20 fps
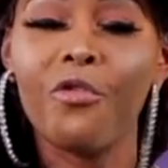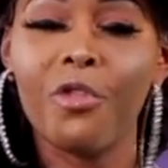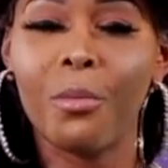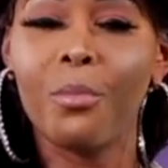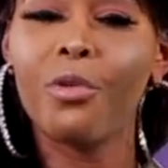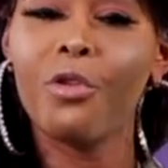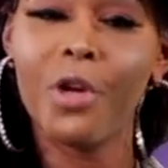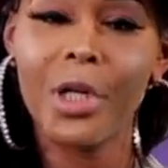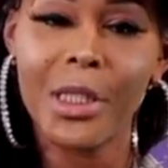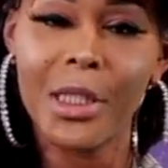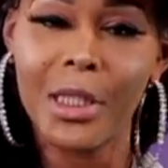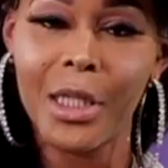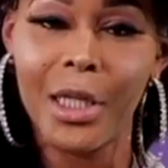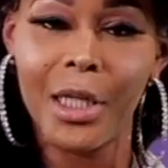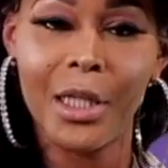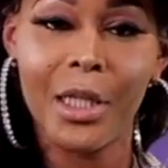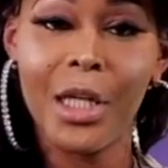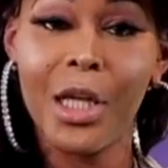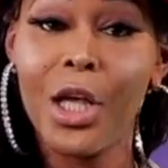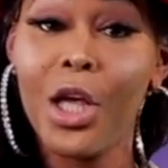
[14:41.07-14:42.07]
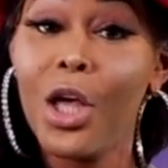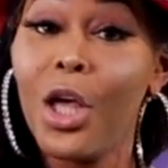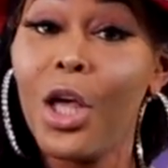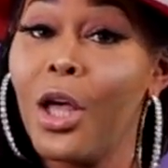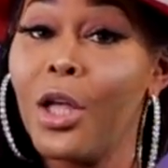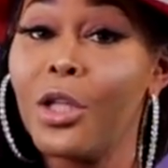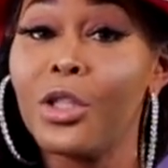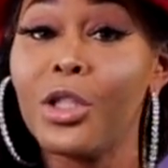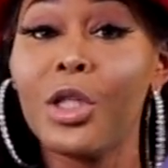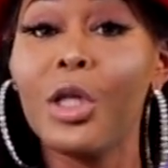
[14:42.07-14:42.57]
from prison
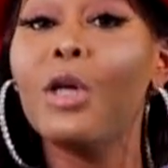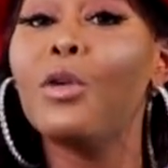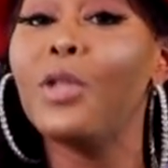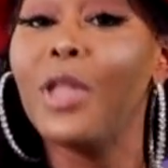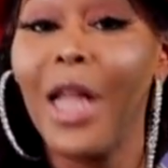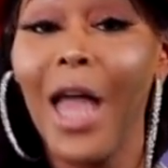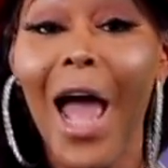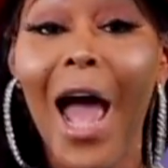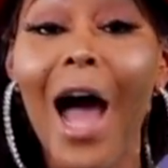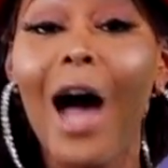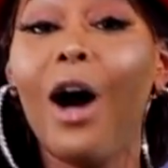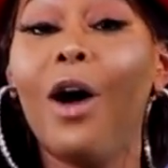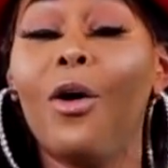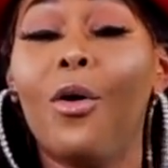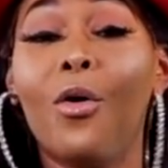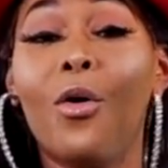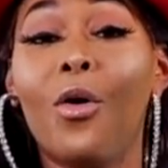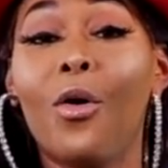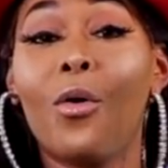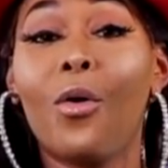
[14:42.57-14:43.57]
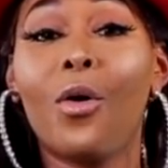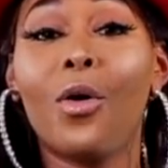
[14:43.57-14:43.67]
till now,